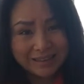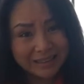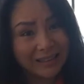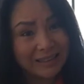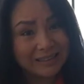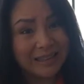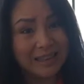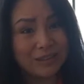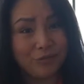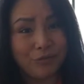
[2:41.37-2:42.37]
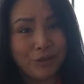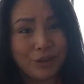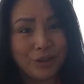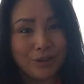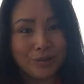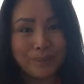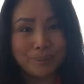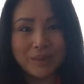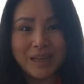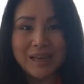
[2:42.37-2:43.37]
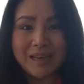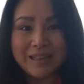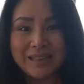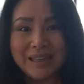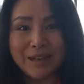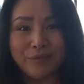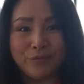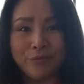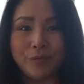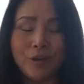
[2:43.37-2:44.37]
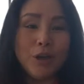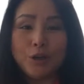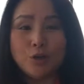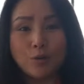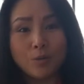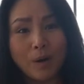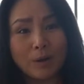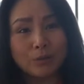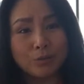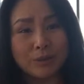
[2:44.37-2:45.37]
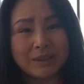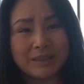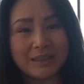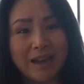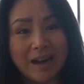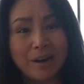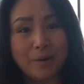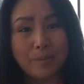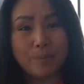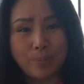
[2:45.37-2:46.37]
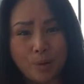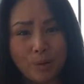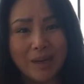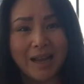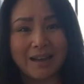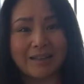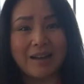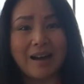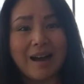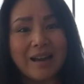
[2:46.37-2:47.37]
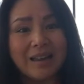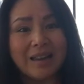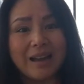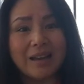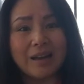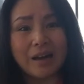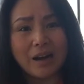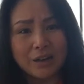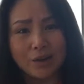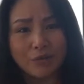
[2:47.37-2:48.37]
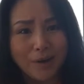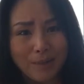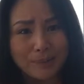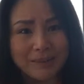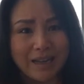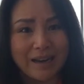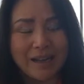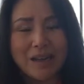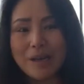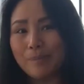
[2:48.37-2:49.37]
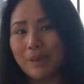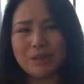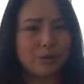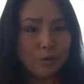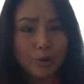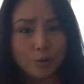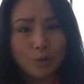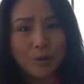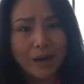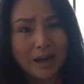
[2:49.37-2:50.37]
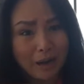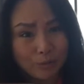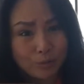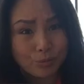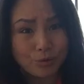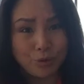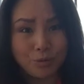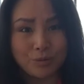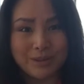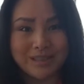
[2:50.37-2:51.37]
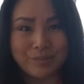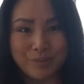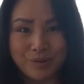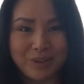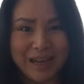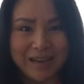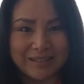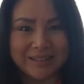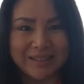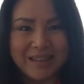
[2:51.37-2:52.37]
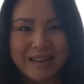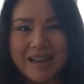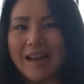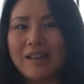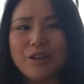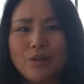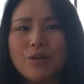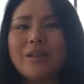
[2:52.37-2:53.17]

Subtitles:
this is for you. If you want to sell product online on your website, but you don't know how to choose product, and